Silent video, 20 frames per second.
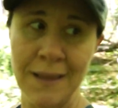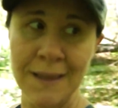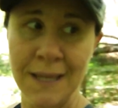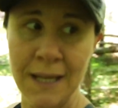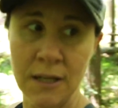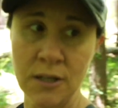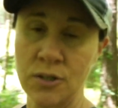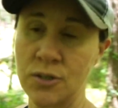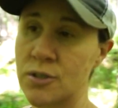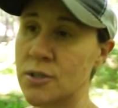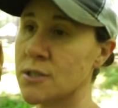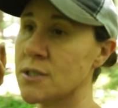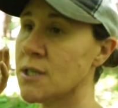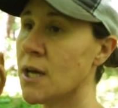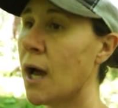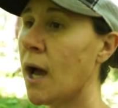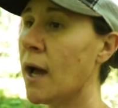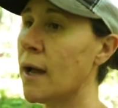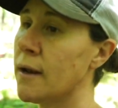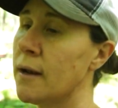There's a
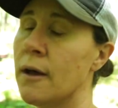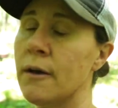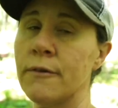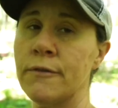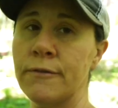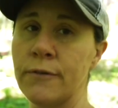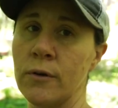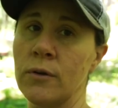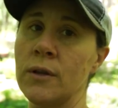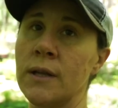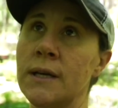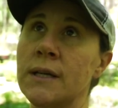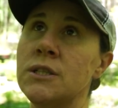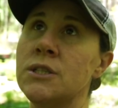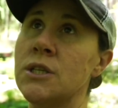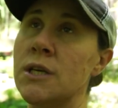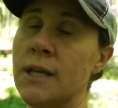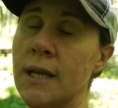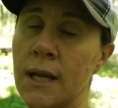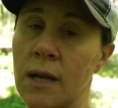ton of
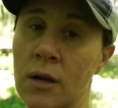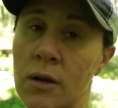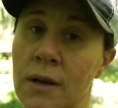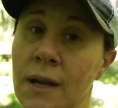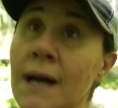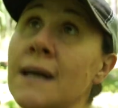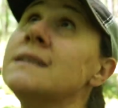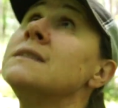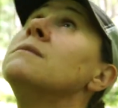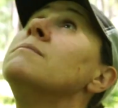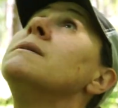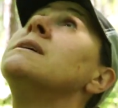foliage in here, not to